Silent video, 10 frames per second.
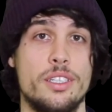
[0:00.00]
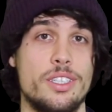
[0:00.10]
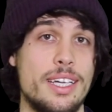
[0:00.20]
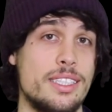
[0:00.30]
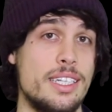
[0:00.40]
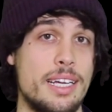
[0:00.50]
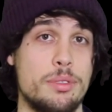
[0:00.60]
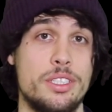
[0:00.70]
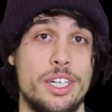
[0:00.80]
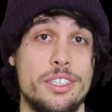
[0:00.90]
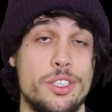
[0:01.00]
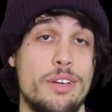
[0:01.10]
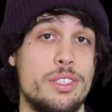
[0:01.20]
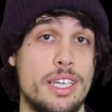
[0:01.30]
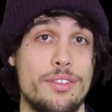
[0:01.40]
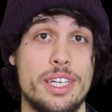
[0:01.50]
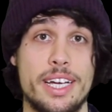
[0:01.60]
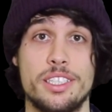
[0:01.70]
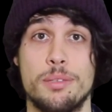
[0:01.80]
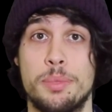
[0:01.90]
So as the name suggests, you have 7
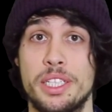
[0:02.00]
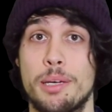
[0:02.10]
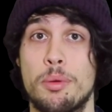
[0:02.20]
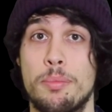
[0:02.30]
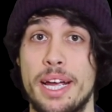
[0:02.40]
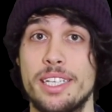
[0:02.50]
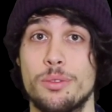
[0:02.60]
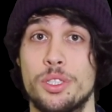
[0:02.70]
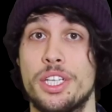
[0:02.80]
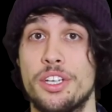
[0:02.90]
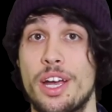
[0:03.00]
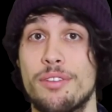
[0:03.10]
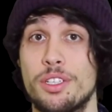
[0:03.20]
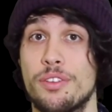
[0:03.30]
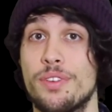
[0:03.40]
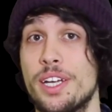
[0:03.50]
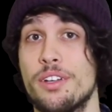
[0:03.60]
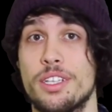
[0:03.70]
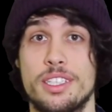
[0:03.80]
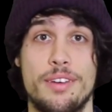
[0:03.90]
days to build up a base, which then you have to defend
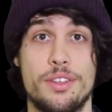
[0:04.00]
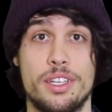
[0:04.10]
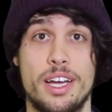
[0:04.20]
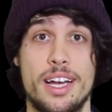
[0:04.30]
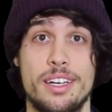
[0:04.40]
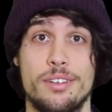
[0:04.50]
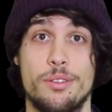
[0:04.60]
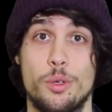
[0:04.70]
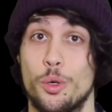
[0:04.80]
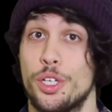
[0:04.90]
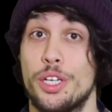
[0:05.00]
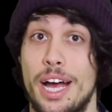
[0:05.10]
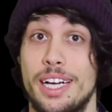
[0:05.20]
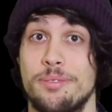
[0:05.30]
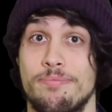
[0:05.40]
on the 7th night, or you die.